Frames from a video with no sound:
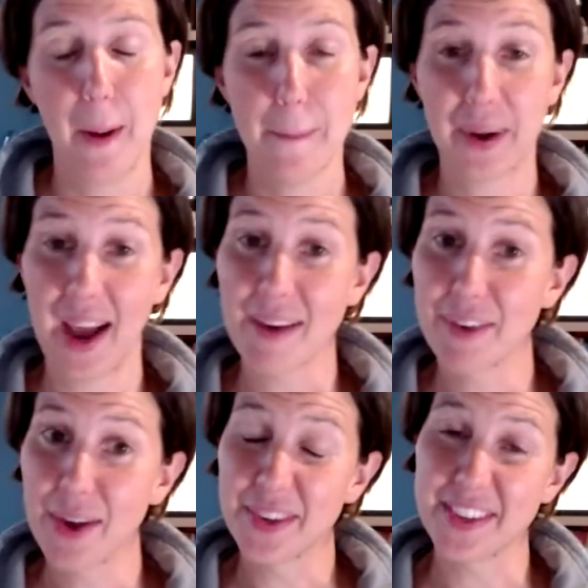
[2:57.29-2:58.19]
But I have
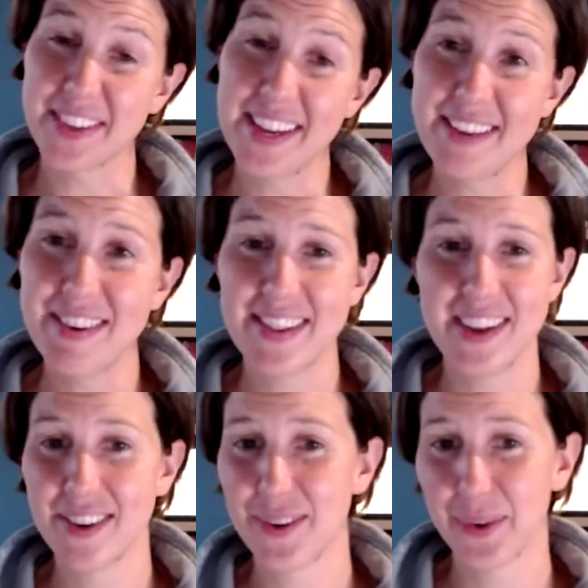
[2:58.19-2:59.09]
noticed that even in this
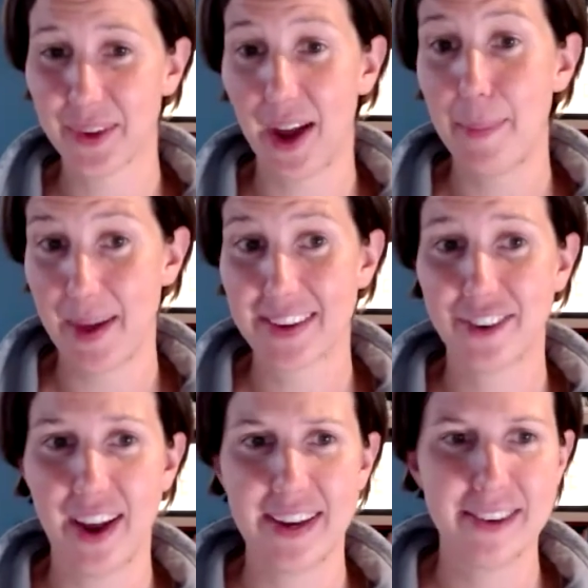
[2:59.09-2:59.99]
short time, that's
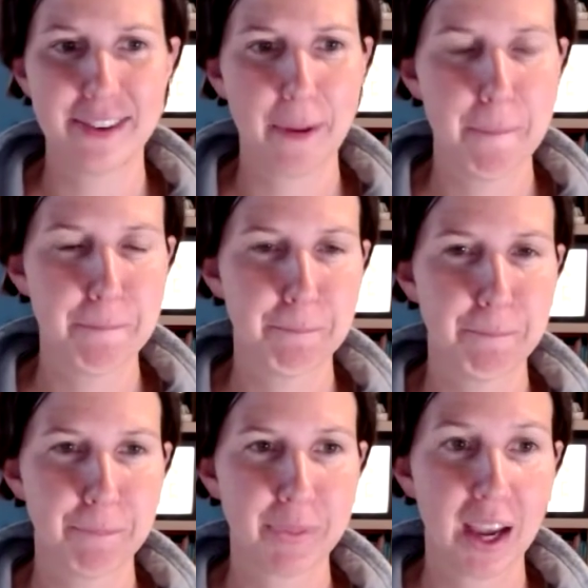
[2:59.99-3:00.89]
changed.
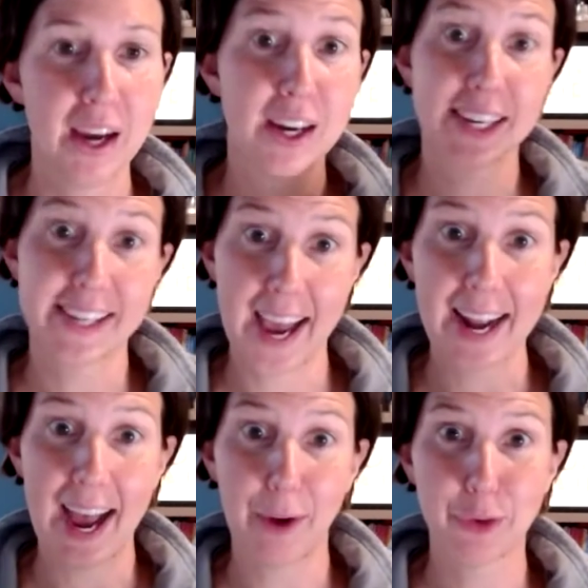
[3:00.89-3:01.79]
Get
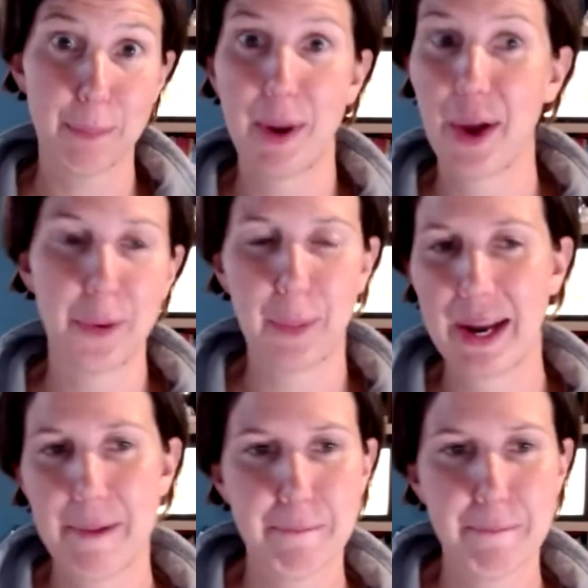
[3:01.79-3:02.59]
out of my own way.